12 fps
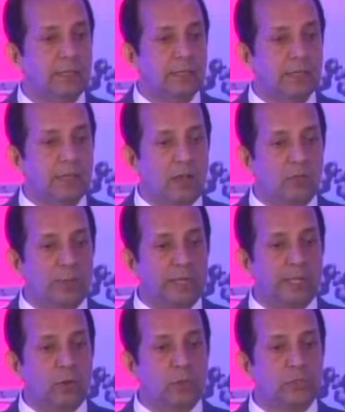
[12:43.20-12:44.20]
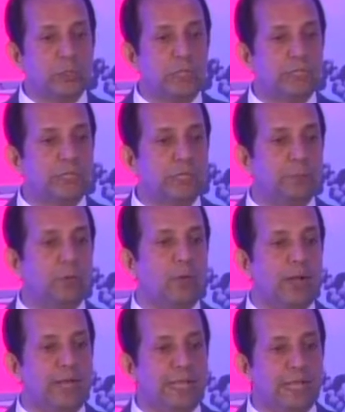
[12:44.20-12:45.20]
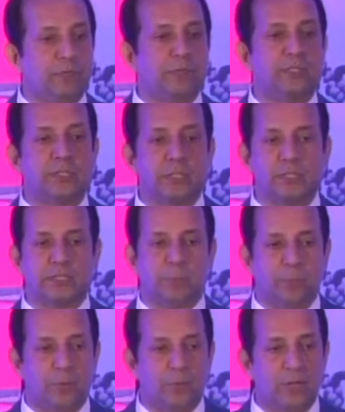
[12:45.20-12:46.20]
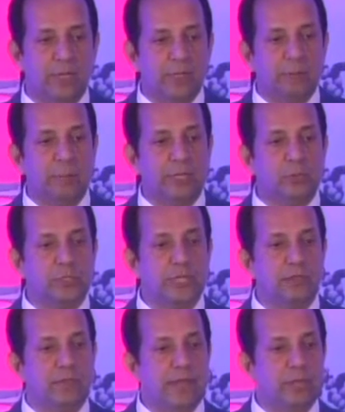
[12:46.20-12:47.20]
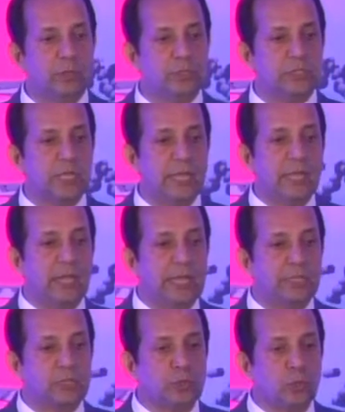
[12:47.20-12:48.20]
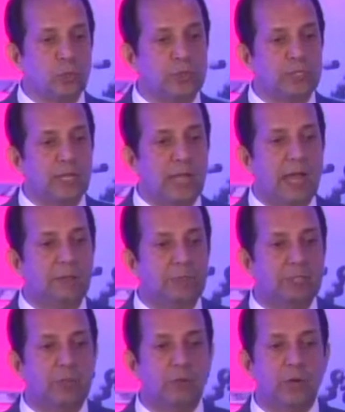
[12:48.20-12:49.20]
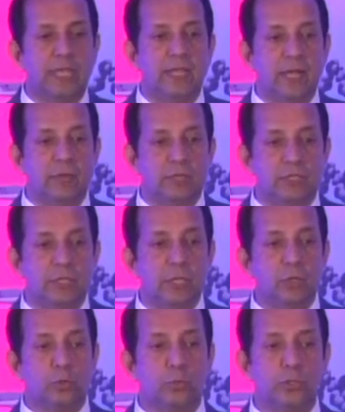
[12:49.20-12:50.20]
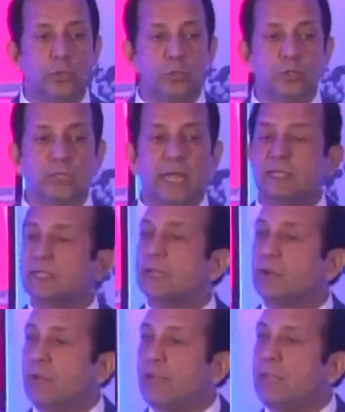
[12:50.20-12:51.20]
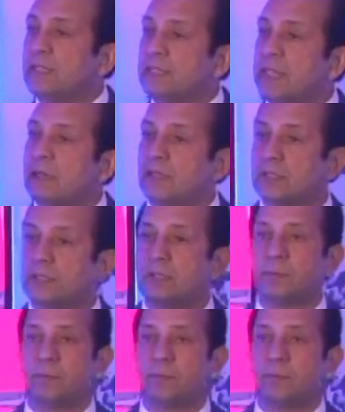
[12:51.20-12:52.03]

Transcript: Government can also consider providing infrastructure support by using venues like schools after their working hours to be used as training centers.